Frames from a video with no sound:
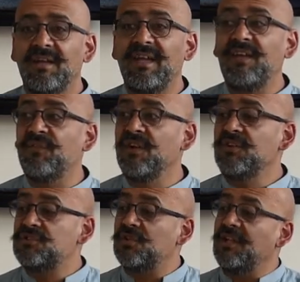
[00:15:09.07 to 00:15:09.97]

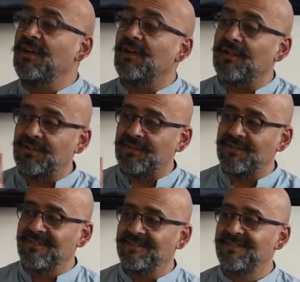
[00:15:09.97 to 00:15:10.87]
even to the
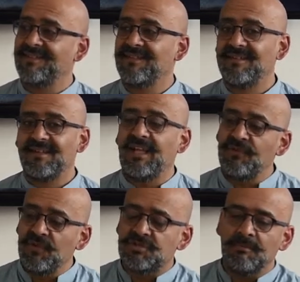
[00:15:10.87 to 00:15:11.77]
earth,
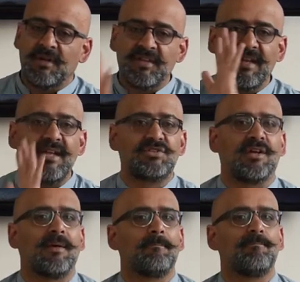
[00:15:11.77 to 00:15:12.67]
even to Mother
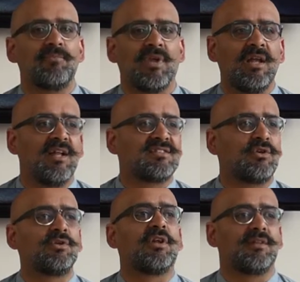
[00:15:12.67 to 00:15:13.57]
Nature, Allah's
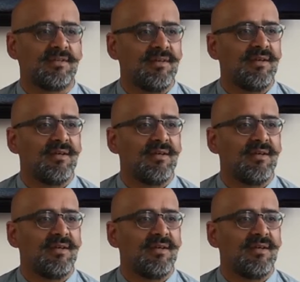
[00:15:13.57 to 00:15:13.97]
Qudrat.